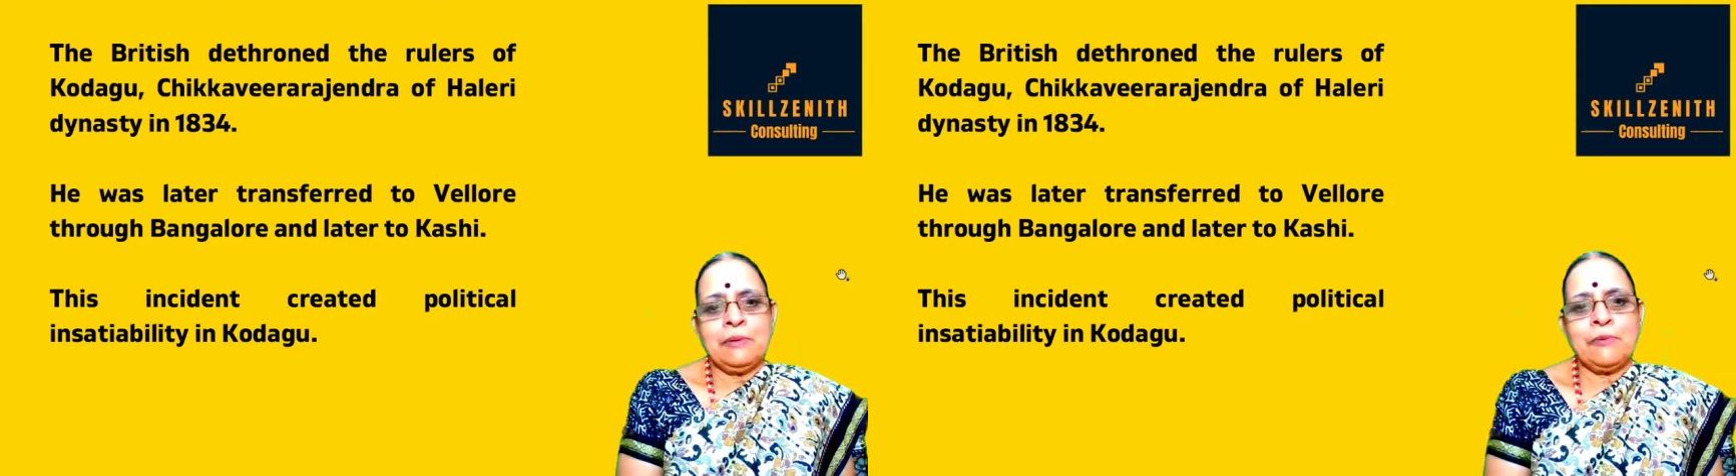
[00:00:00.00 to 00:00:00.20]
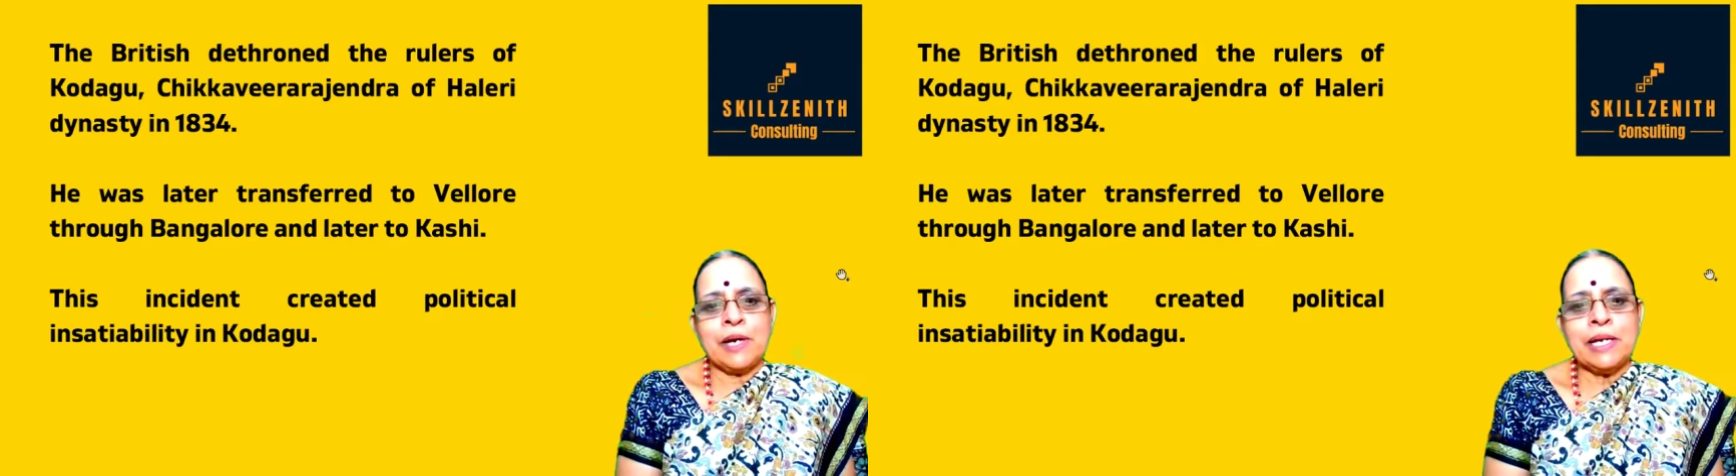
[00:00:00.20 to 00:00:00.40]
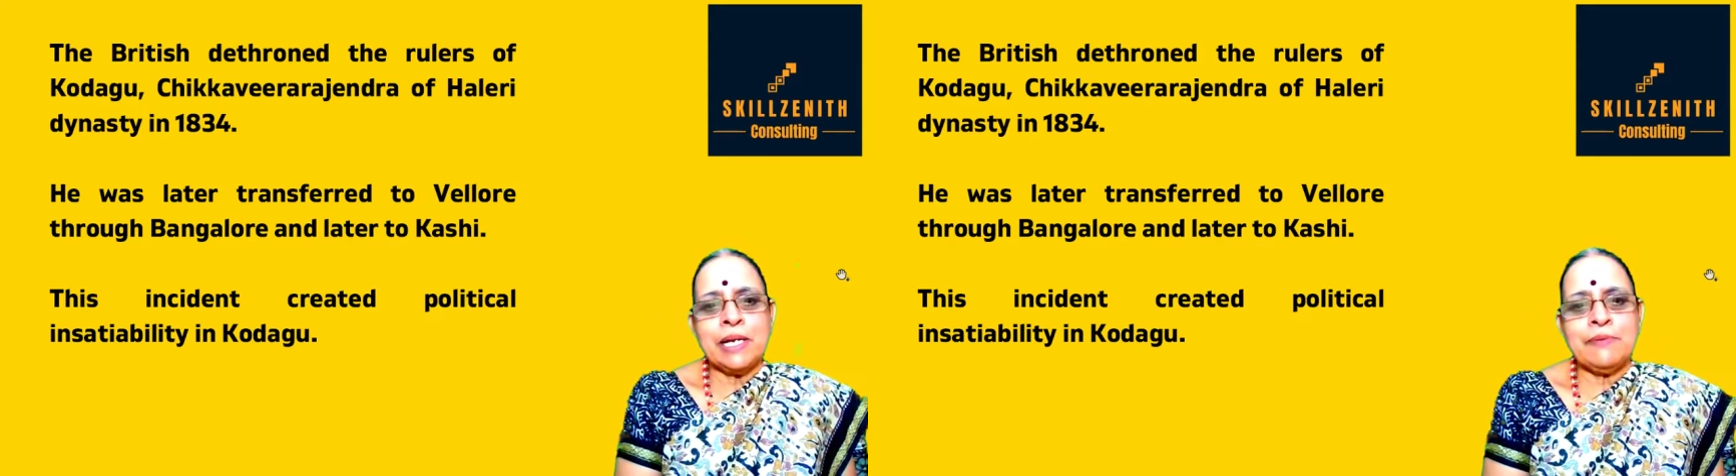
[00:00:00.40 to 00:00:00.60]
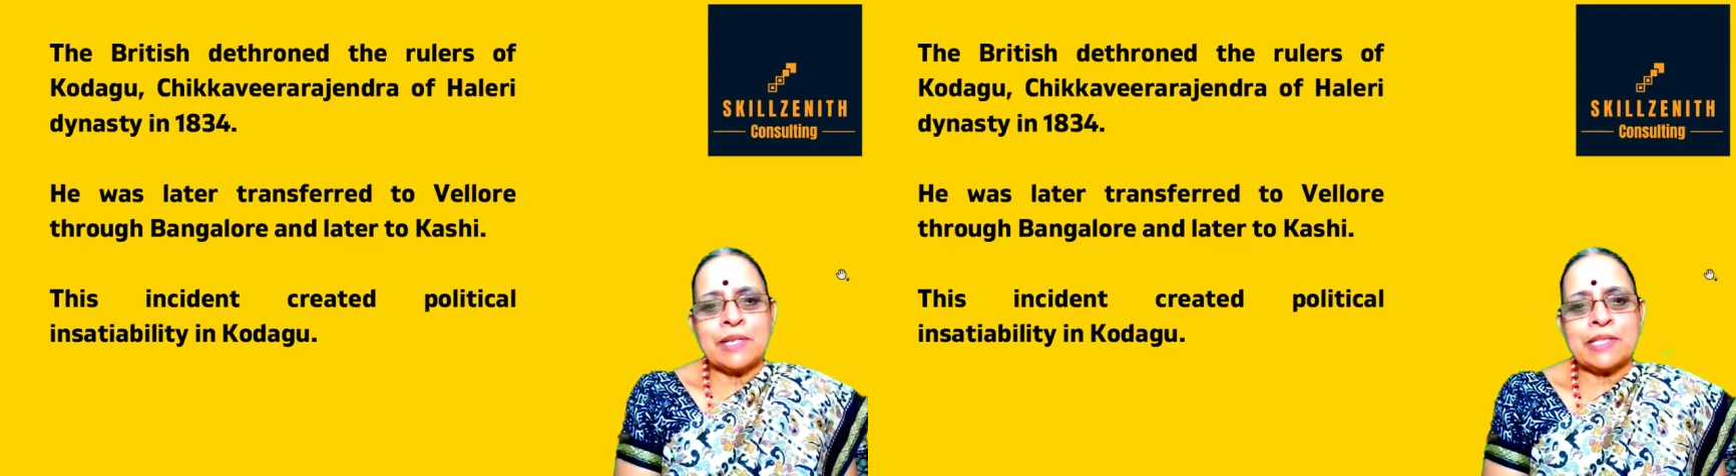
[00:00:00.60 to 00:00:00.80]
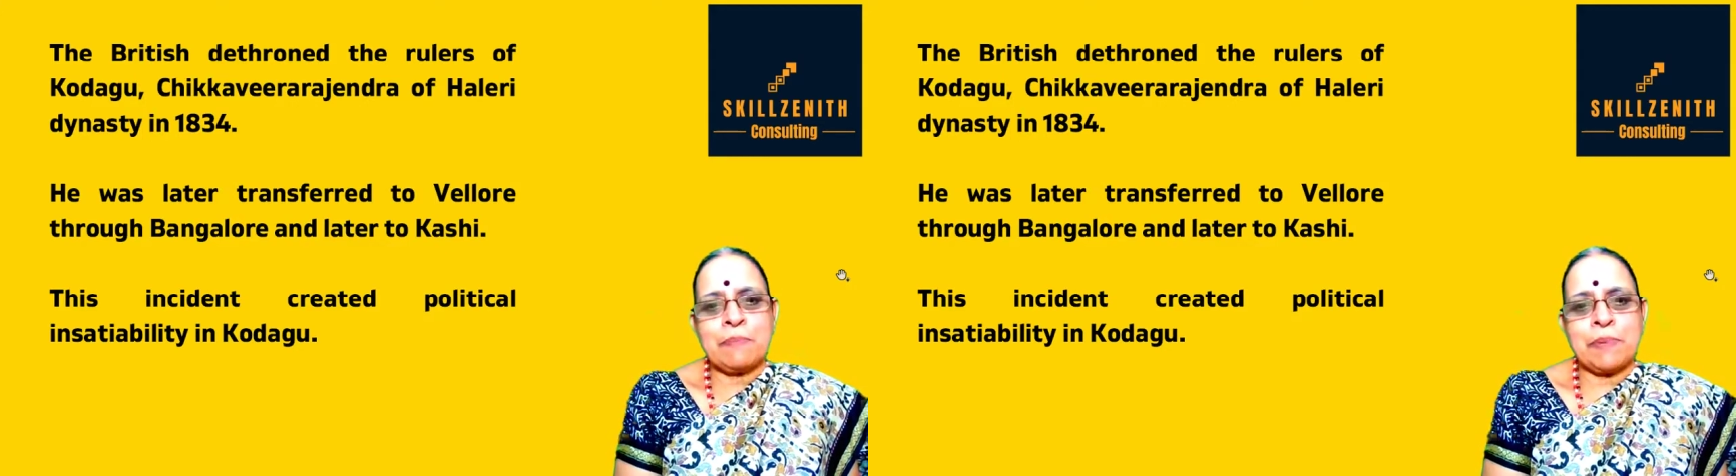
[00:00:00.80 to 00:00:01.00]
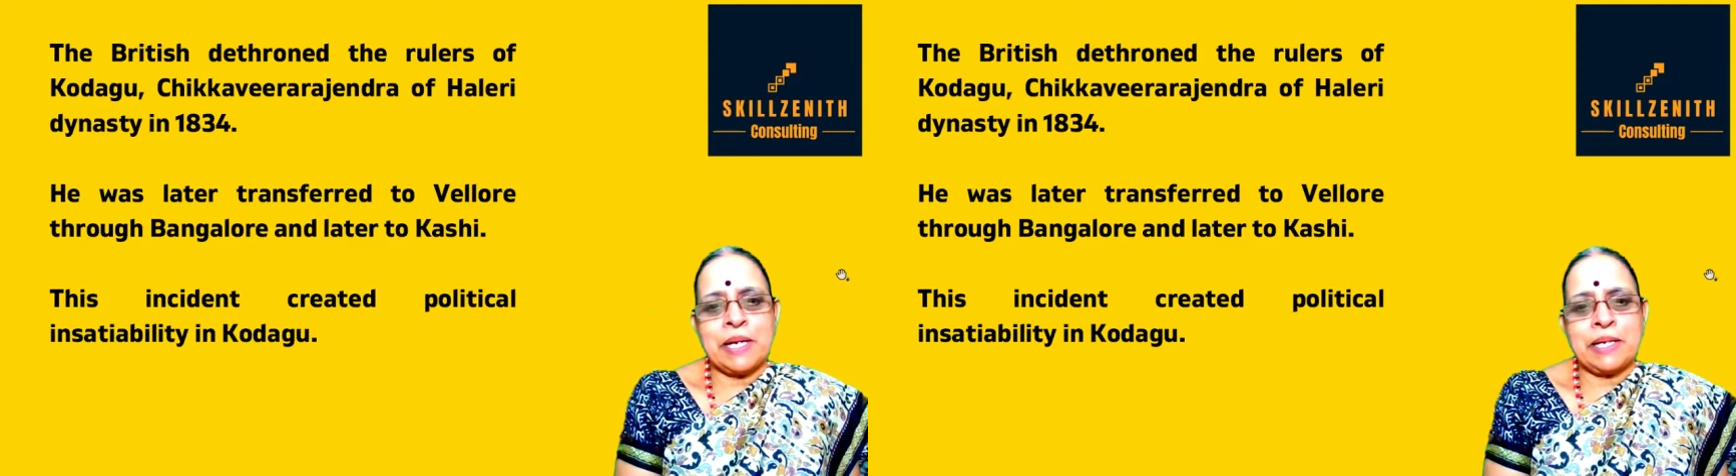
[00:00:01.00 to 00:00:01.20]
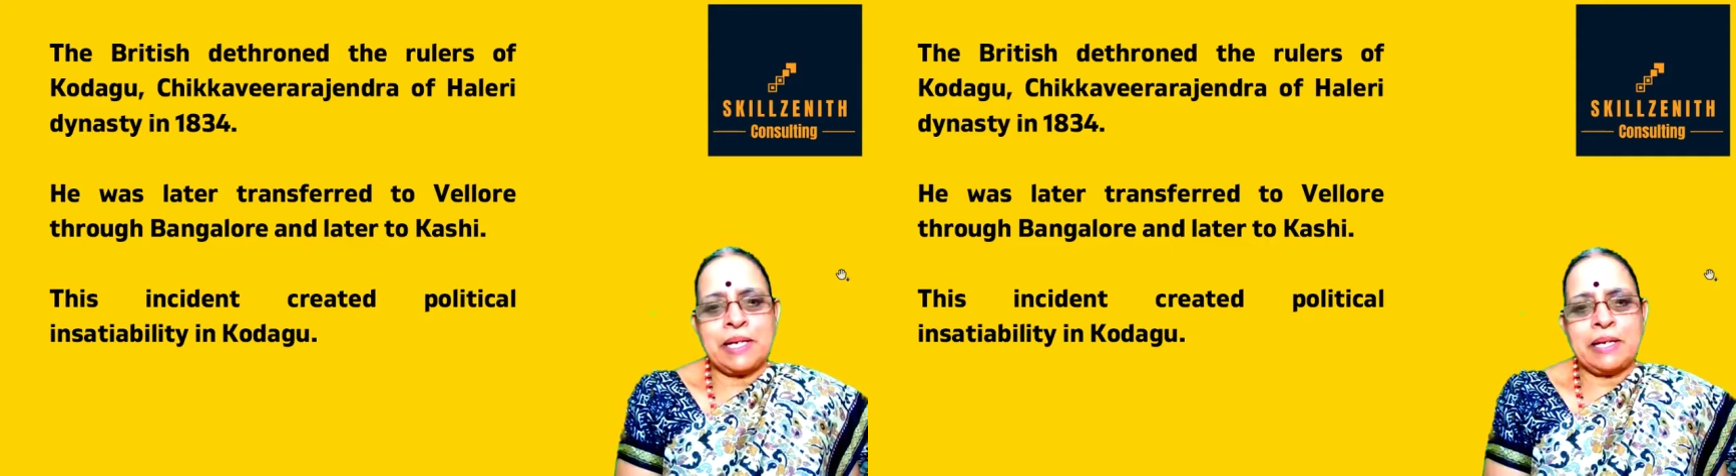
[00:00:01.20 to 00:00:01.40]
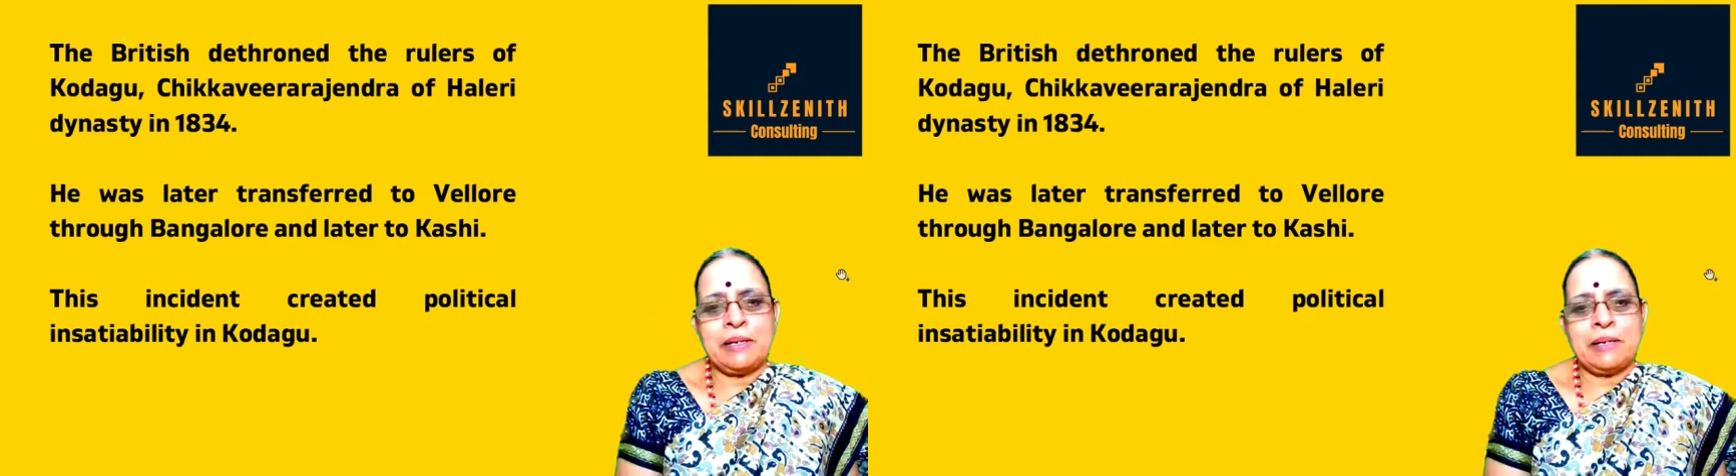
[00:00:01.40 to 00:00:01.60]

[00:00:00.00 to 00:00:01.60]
Why he was separated